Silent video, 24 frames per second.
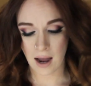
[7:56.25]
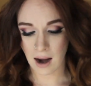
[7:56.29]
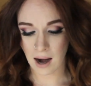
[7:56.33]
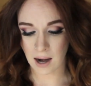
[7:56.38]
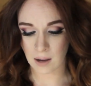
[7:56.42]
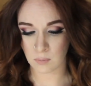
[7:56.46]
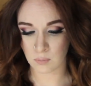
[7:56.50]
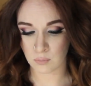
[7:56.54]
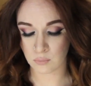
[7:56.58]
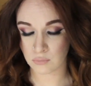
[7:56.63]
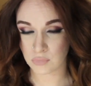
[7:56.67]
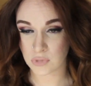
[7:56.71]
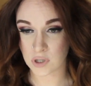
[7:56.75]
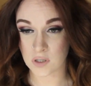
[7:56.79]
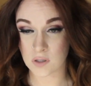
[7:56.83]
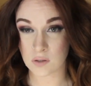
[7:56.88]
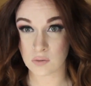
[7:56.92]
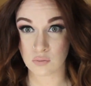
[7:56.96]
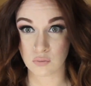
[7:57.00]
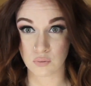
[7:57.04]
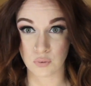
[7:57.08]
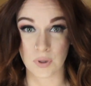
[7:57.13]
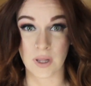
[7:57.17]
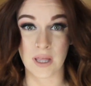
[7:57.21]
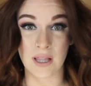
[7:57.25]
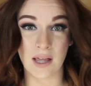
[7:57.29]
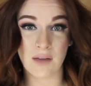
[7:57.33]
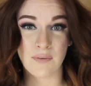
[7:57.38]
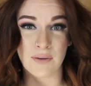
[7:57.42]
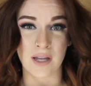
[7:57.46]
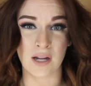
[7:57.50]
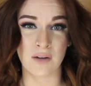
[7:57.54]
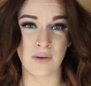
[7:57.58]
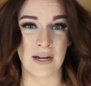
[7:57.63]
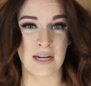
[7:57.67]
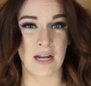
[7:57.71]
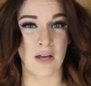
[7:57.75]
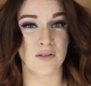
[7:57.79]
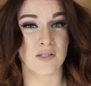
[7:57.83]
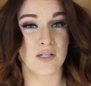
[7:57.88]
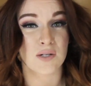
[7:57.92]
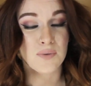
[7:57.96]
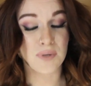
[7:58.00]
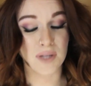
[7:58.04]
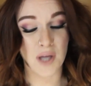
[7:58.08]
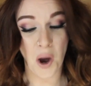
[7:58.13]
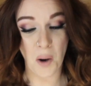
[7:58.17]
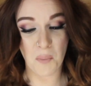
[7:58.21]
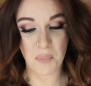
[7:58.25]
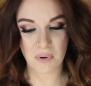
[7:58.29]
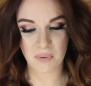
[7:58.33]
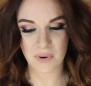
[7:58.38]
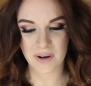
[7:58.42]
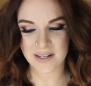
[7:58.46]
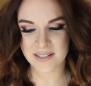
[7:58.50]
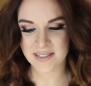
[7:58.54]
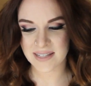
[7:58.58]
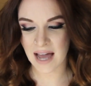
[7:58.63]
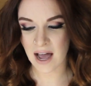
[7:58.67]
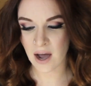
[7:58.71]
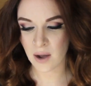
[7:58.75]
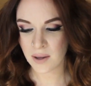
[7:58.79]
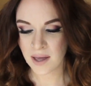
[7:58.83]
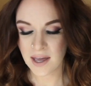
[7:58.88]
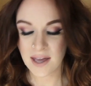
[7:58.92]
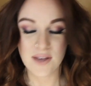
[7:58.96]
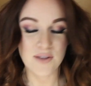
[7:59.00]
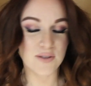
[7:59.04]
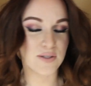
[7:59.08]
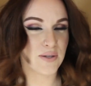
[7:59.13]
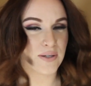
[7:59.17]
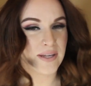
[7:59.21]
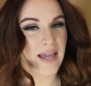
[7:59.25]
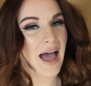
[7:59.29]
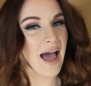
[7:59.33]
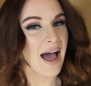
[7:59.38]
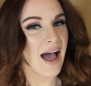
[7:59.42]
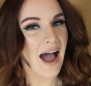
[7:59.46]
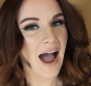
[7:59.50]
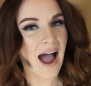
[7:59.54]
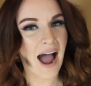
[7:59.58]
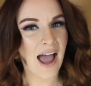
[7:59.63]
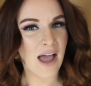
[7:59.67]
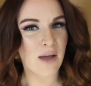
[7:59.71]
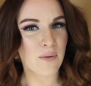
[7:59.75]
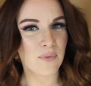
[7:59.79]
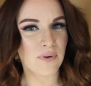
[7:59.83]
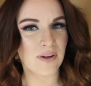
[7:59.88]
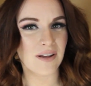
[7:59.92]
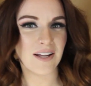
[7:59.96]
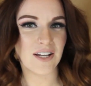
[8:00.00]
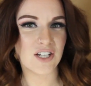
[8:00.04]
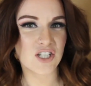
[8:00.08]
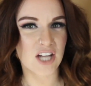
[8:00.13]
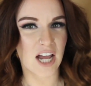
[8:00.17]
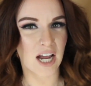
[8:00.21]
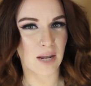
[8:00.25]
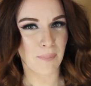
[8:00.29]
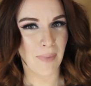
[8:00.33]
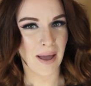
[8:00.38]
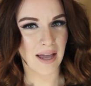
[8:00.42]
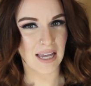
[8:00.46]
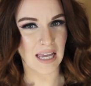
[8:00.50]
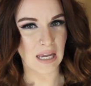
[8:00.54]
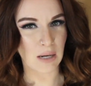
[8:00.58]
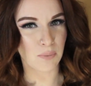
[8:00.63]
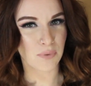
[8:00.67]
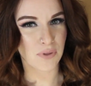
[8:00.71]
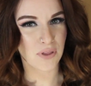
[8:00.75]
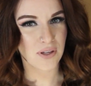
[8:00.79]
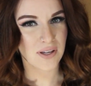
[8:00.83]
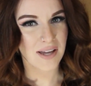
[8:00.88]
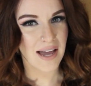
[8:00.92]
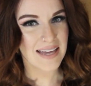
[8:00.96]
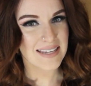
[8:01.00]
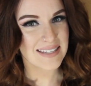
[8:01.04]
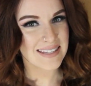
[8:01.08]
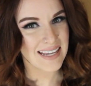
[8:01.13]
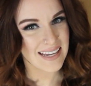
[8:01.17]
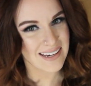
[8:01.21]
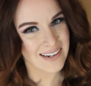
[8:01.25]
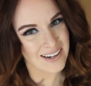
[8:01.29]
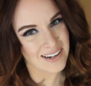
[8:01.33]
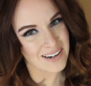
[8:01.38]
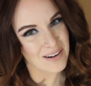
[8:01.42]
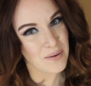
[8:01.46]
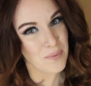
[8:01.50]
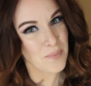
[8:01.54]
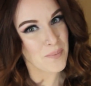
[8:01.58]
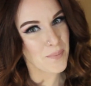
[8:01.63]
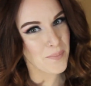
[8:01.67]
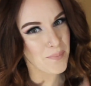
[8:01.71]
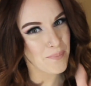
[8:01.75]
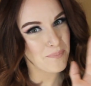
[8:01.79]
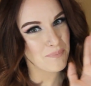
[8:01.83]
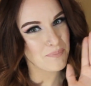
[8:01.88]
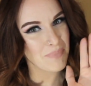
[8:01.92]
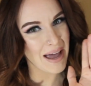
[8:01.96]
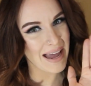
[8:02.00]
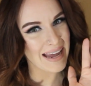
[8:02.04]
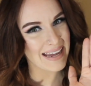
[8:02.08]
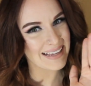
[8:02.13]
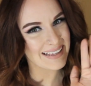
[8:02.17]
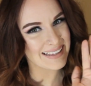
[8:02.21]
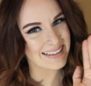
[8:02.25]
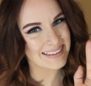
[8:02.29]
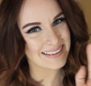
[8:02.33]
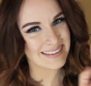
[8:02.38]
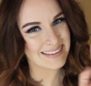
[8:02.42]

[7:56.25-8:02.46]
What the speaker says: I'm just really loving it right now, so I really hope it works out. So yeah, I will check back in with you guys later. Bye!